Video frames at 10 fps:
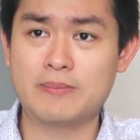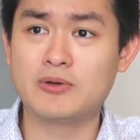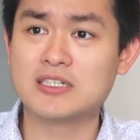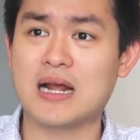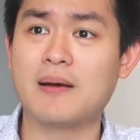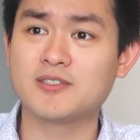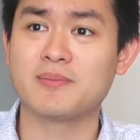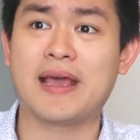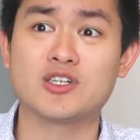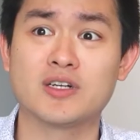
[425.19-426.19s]
push-ups to
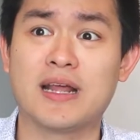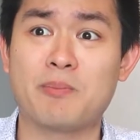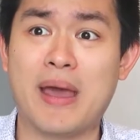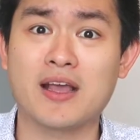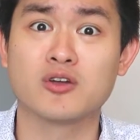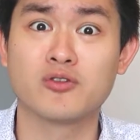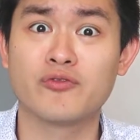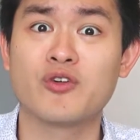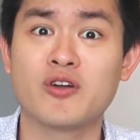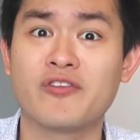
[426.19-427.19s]
make sure they make a
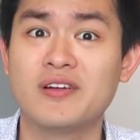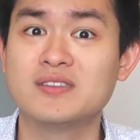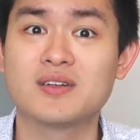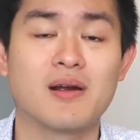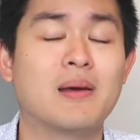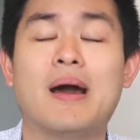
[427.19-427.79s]
good photo for Instagram.